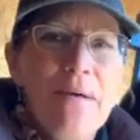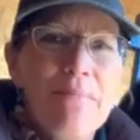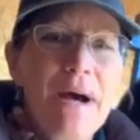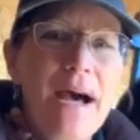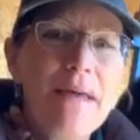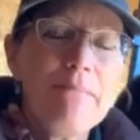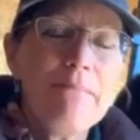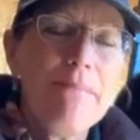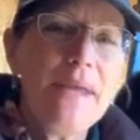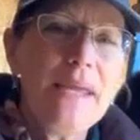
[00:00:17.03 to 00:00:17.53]

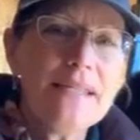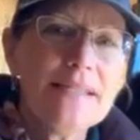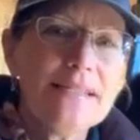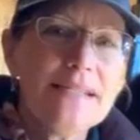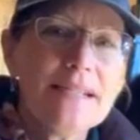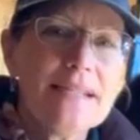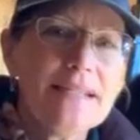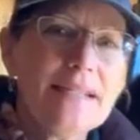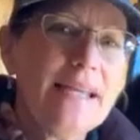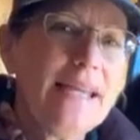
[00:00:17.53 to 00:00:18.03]
but
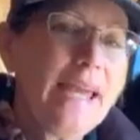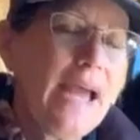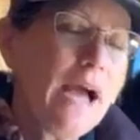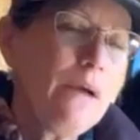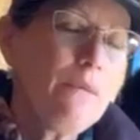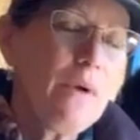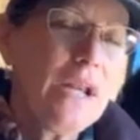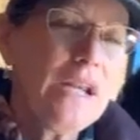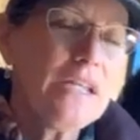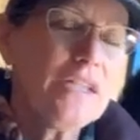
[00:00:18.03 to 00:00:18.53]
basically
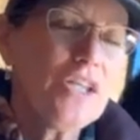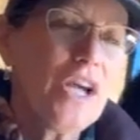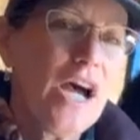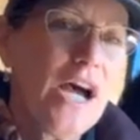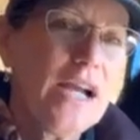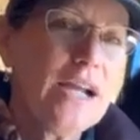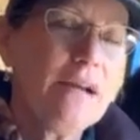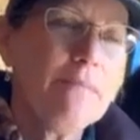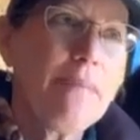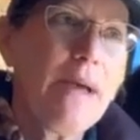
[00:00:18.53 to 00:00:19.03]
I want to
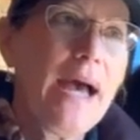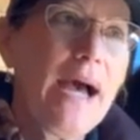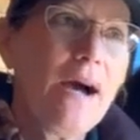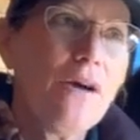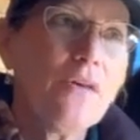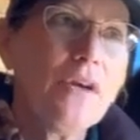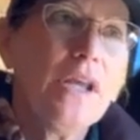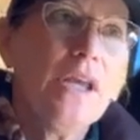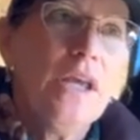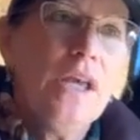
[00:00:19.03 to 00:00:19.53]
talk
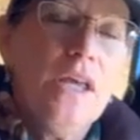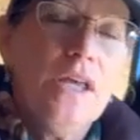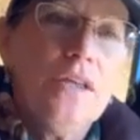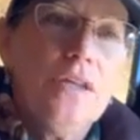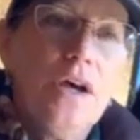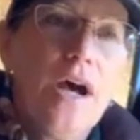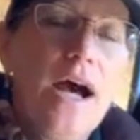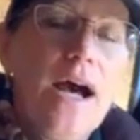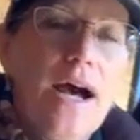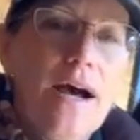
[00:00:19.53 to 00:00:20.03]
about
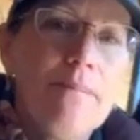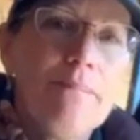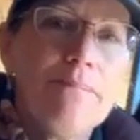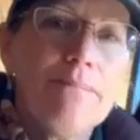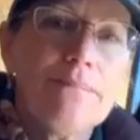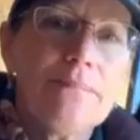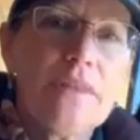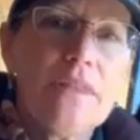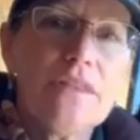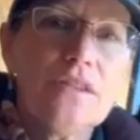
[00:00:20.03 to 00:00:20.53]

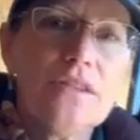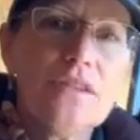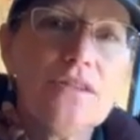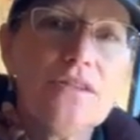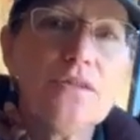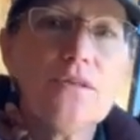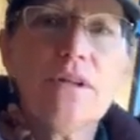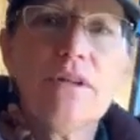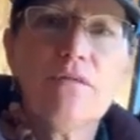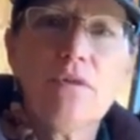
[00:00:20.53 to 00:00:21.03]

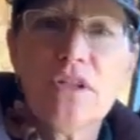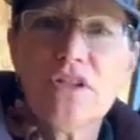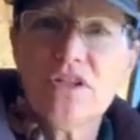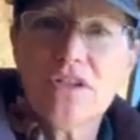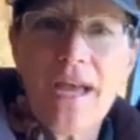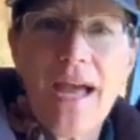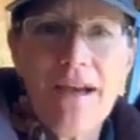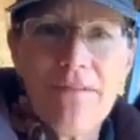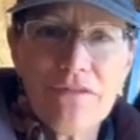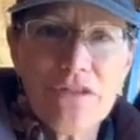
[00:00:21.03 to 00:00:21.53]
sort of what
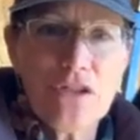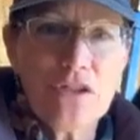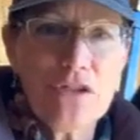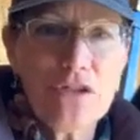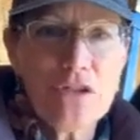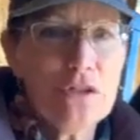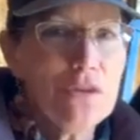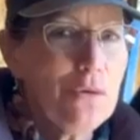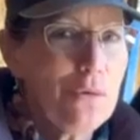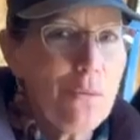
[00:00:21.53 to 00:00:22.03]
you have to
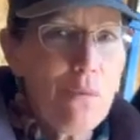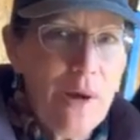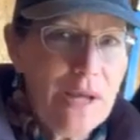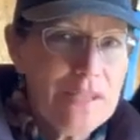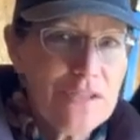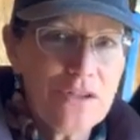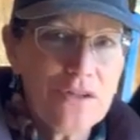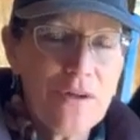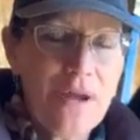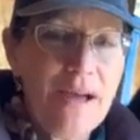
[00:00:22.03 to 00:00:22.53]
do
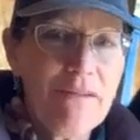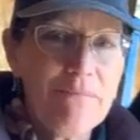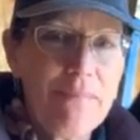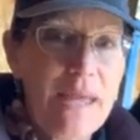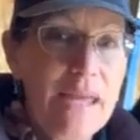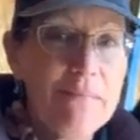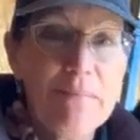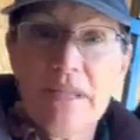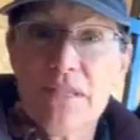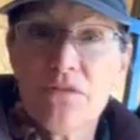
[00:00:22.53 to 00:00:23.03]
once you have
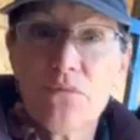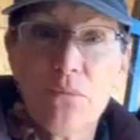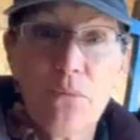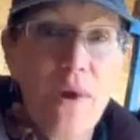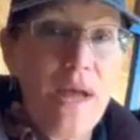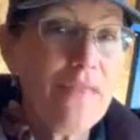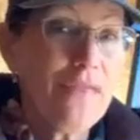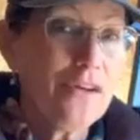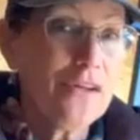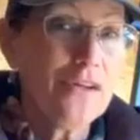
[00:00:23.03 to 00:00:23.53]
babies,
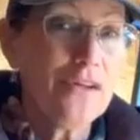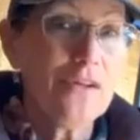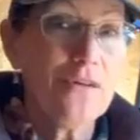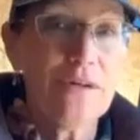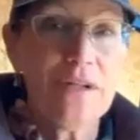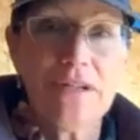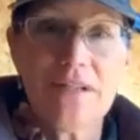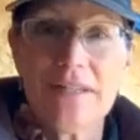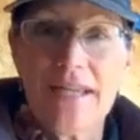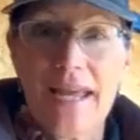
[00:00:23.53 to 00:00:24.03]
whether
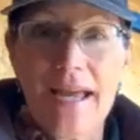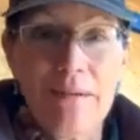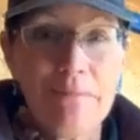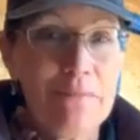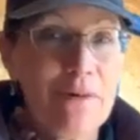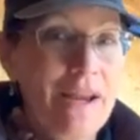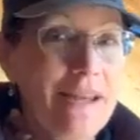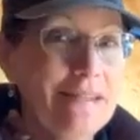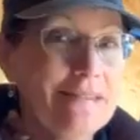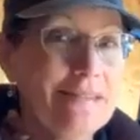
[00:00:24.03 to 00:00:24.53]
you are
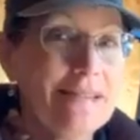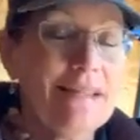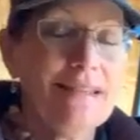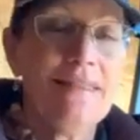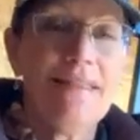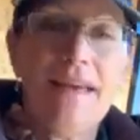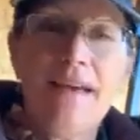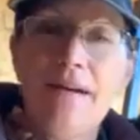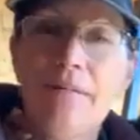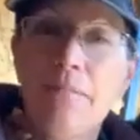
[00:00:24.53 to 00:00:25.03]
dam
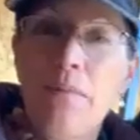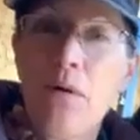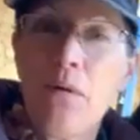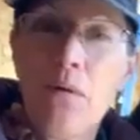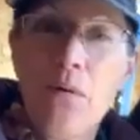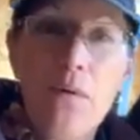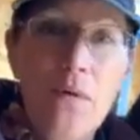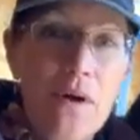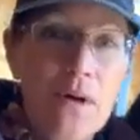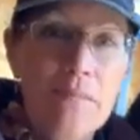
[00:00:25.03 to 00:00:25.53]
raising them
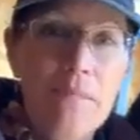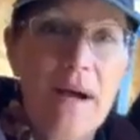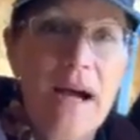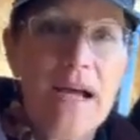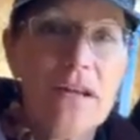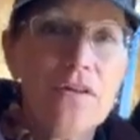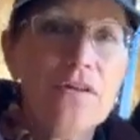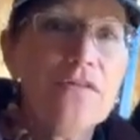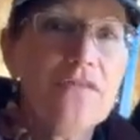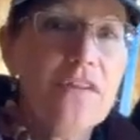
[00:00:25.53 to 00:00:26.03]
or
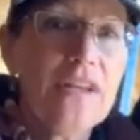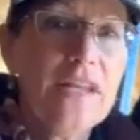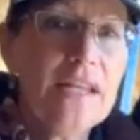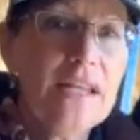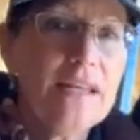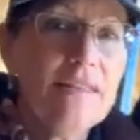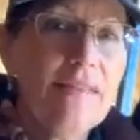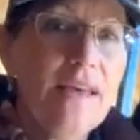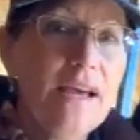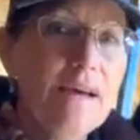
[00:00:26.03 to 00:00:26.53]
bottle
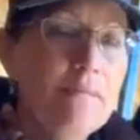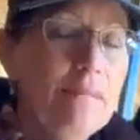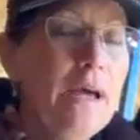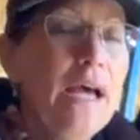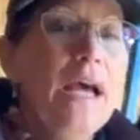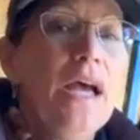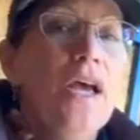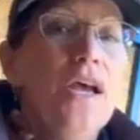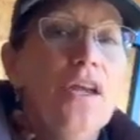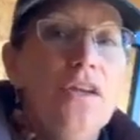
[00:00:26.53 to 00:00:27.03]
feeding them.